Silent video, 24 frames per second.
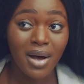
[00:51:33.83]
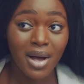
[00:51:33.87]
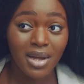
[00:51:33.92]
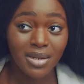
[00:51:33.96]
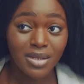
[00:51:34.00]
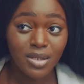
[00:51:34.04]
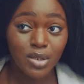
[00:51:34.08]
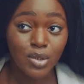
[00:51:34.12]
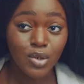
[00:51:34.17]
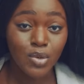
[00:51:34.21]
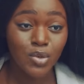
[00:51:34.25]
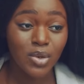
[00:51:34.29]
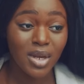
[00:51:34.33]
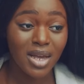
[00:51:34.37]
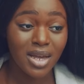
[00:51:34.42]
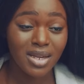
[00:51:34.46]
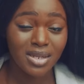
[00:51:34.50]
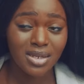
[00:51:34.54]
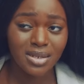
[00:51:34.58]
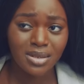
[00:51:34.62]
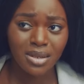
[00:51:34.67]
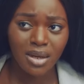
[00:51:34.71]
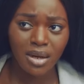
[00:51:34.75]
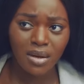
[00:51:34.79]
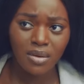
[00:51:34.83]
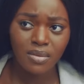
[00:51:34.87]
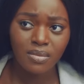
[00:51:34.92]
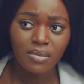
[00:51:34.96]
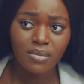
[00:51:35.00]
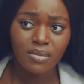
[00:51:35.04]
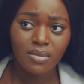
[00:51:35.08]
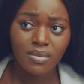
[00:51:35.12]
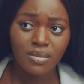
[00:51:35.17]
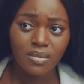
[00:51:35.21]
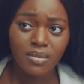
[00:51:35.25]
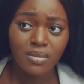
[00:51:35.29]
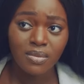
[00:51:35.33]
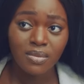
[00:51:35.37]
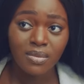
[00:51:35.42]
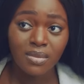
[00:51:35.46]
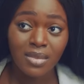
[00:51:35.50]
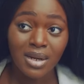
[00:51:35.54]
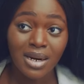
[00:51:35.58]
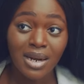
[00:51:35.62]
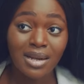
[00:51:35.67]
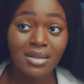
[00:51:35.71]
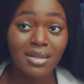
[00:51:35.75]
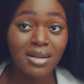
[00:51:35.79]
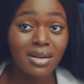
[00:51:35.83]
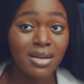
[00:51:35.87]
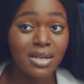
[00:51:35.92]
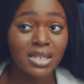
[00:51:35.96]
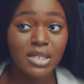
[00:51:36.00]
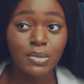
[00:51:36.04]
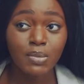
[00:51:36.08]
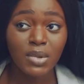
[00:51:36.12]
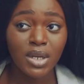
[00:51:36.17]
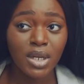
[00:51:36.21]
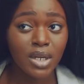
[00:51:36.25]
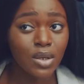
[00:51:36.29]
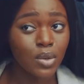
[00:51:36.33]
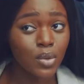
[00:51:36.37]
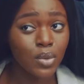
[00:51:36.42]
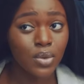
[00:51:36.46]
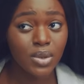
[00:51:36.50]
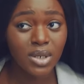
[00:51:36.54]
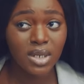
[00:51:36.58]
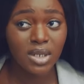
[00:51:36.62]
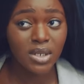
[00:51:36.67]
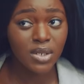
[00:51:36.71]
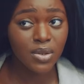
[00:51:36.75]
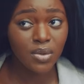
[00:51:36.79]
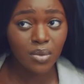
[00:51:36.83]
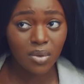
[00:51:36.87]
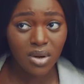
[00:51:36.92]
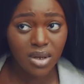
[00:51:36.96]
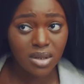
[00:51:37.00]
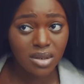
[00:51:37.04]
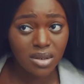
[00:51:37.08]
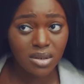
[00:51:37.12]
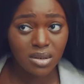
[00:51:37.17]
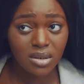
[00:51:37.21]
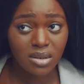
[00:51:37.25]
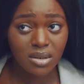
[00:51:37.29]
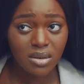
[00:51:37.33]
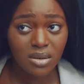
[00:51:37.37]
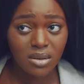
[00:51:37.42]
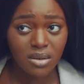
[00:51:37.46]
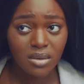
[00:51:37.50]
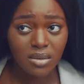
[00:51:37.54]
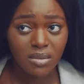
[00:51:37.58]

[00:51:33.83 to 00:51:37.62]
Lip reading: past to Kester. And I think he's making good his threats.